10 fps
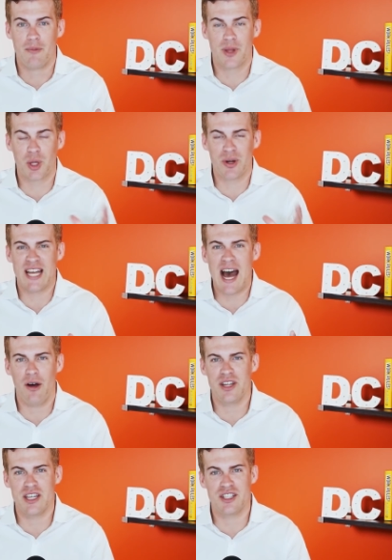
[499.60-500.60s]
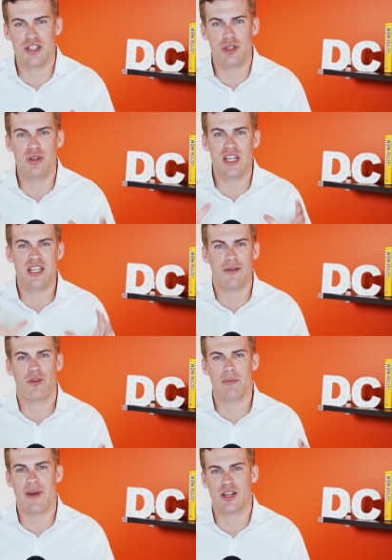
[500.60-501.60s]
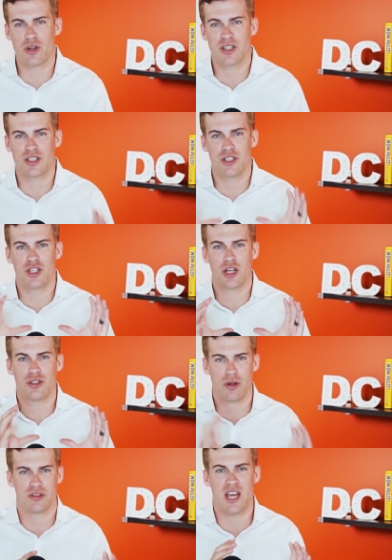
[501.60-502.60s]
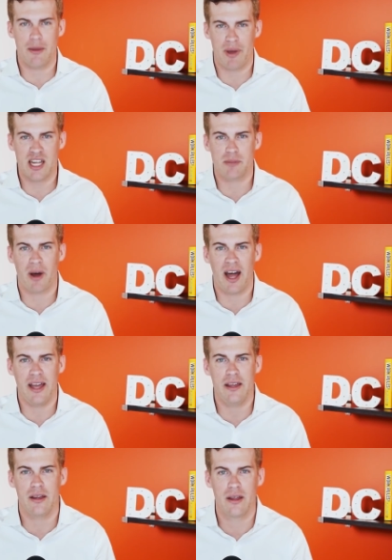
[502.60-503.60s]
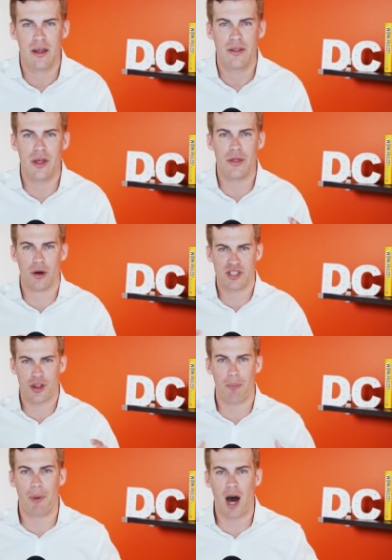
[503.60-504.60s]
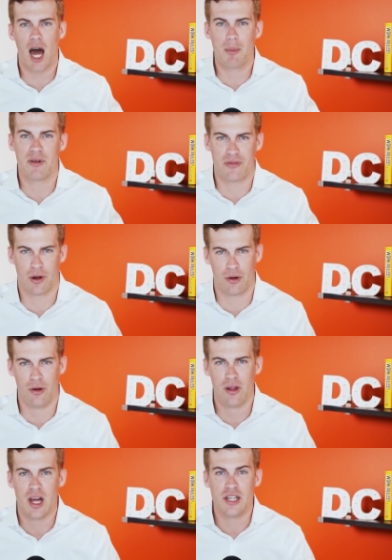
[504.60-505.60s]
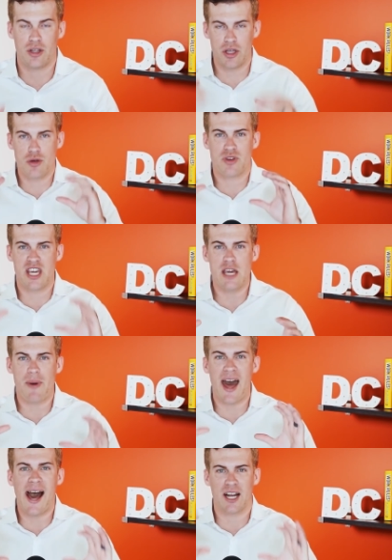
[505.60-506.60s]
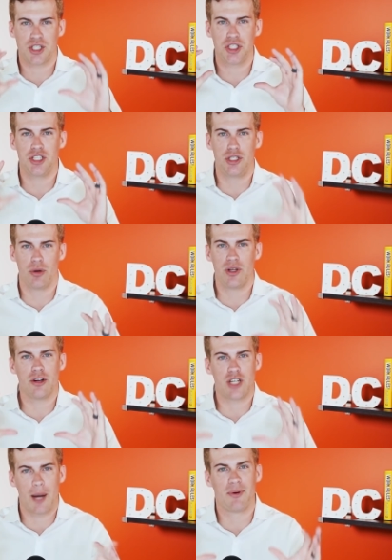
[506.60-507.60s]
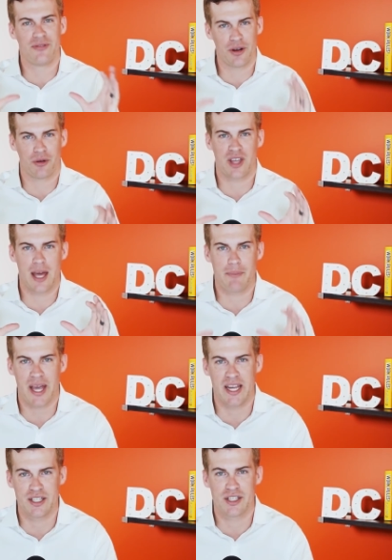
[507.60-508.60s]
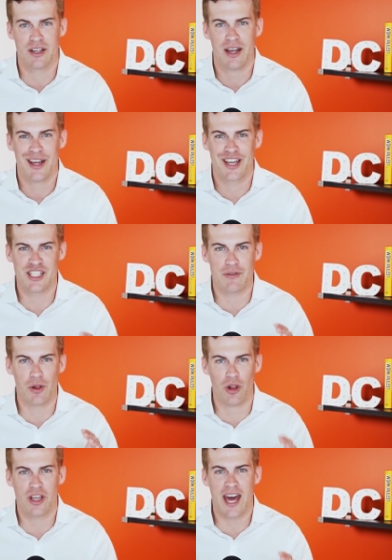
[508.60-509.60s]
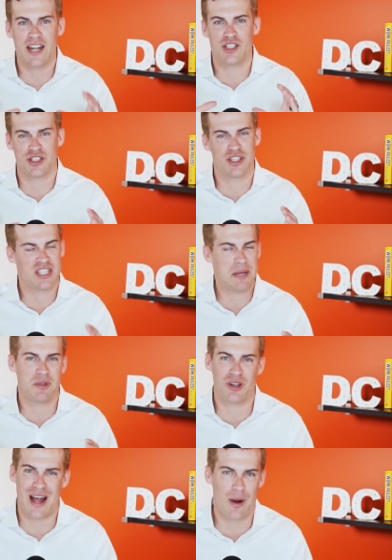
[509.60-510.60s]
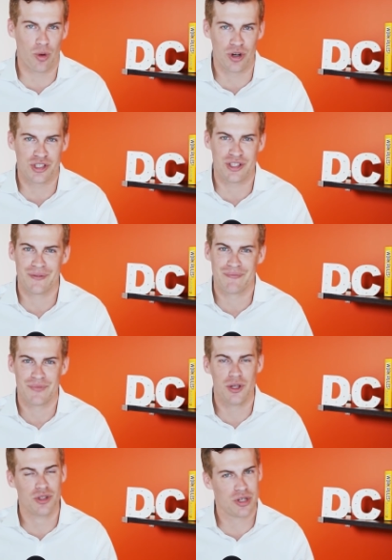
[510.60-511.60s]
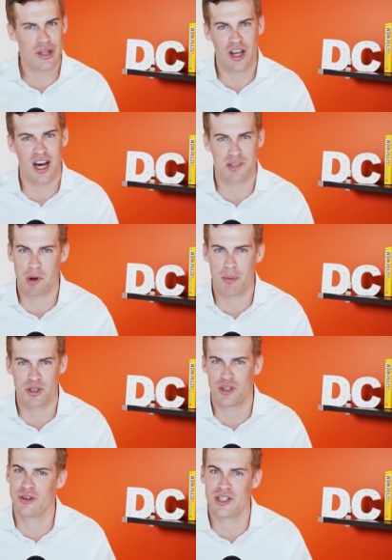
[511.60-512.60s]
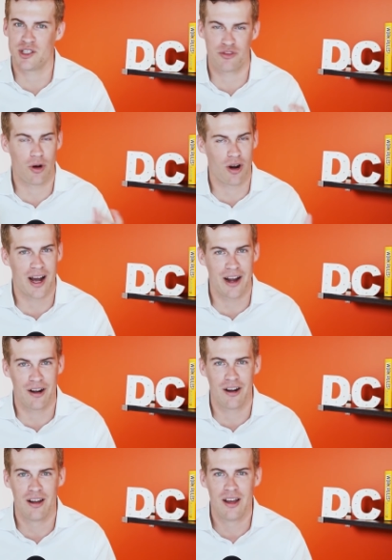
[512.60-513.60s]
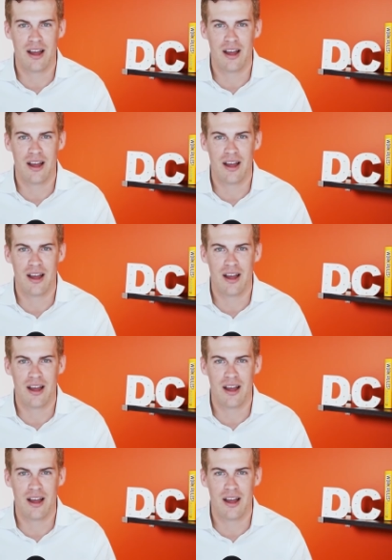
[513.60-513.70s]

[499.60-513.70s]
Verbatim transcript: But the reality is you need different metrics to judge those campaigns by than those at the bottom of funnel, so you keep actually doing your top of funnel campaigns. Because if you look at it just the same as your AdWords, usually the cost per opportunity is far higher,